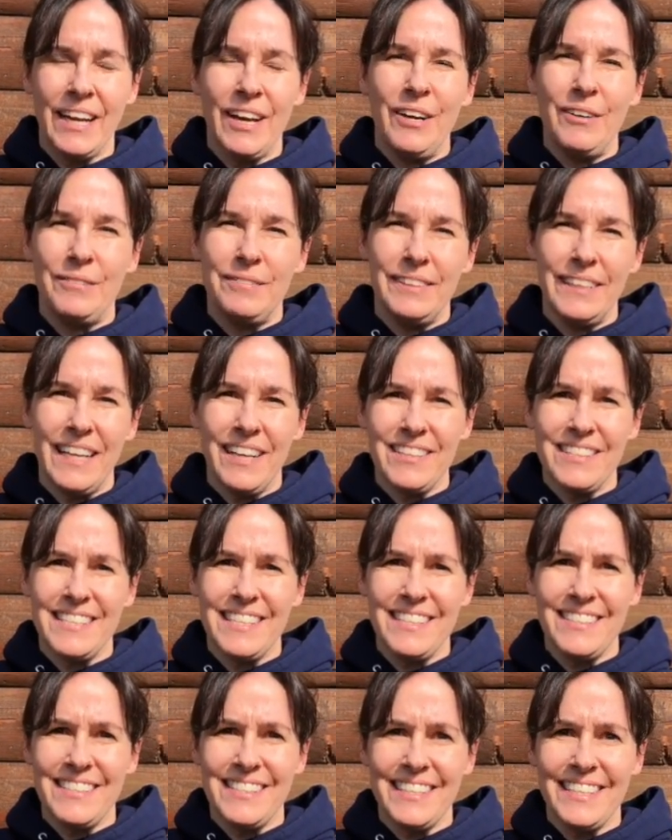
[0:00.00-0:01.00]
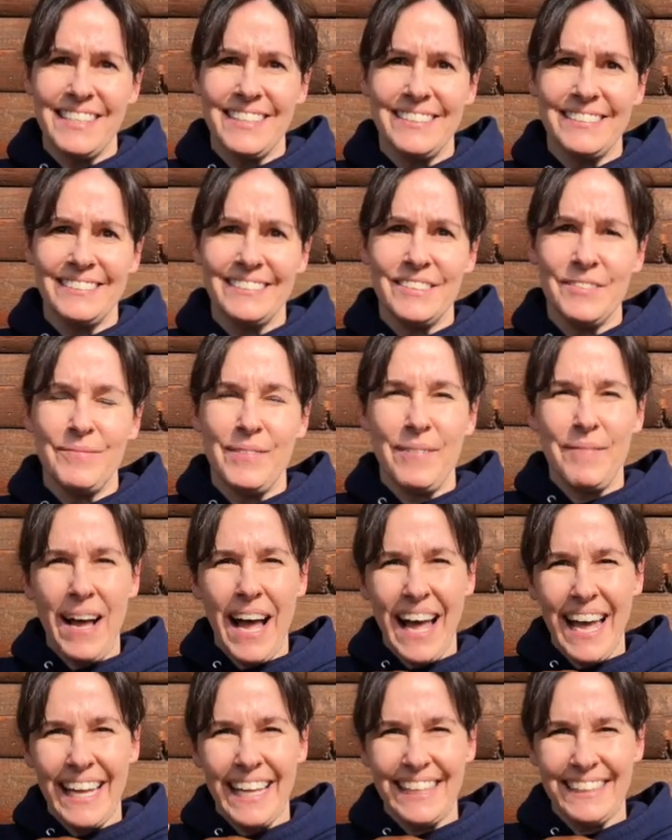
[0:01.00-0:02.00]
Hopefully I'll see you soon.
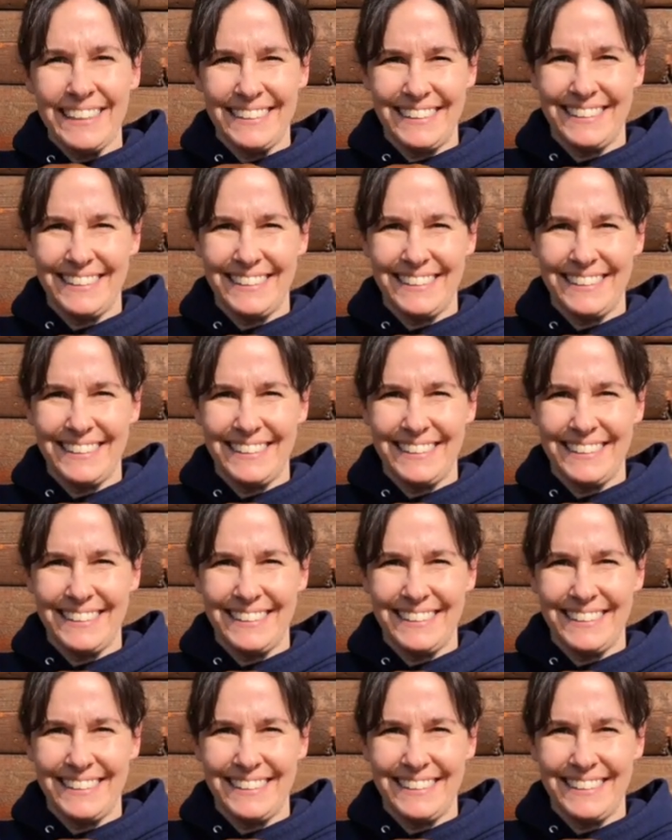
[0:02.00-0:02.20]
Bye-bye.